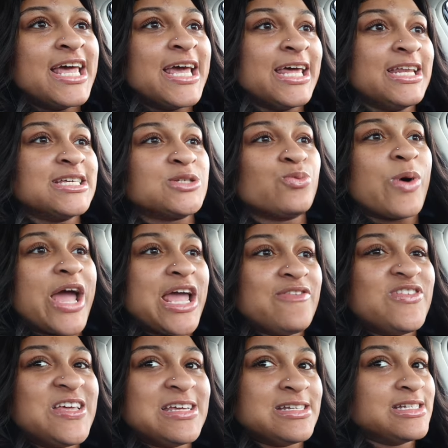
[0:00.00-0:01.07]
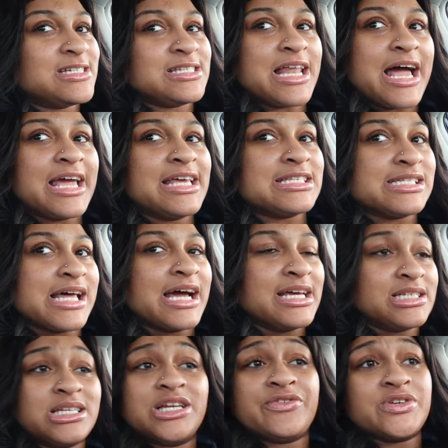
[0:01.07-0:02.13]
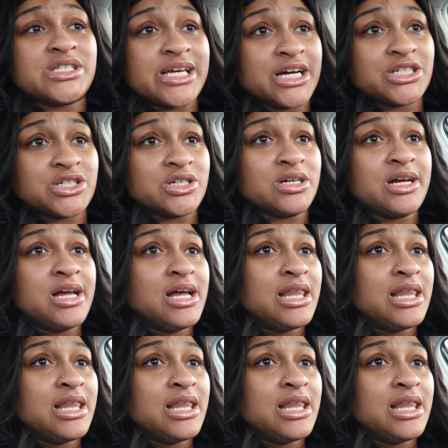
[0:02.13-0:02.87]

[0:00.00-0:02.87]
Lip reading: and it's wavy and it's like, it's not, it's a different texture.